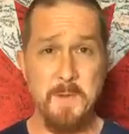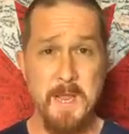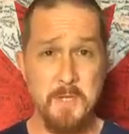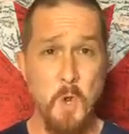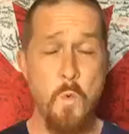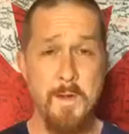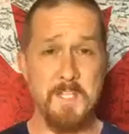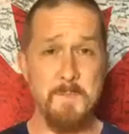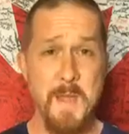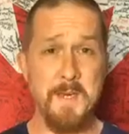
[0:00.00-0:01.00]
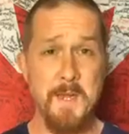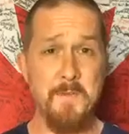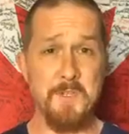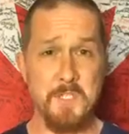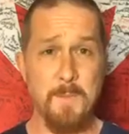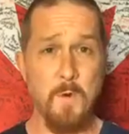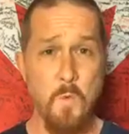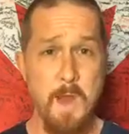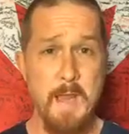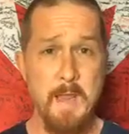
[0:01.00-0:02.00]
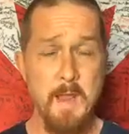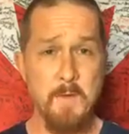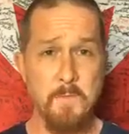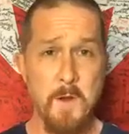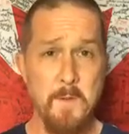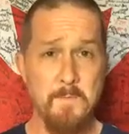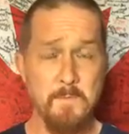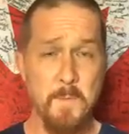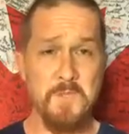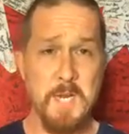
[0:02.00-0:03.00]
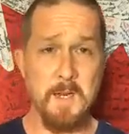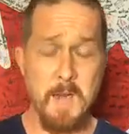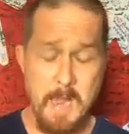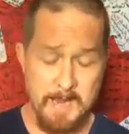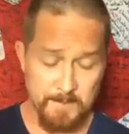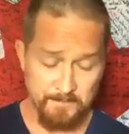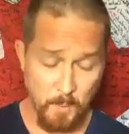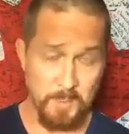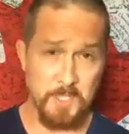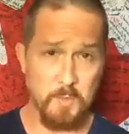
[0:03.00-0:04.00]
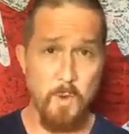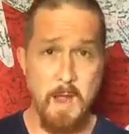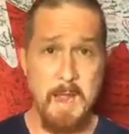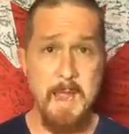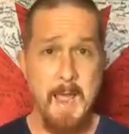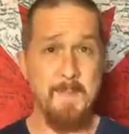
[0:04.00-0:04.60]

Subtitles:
but I don't want to spend another summer away from Jen and Kaya, which is why,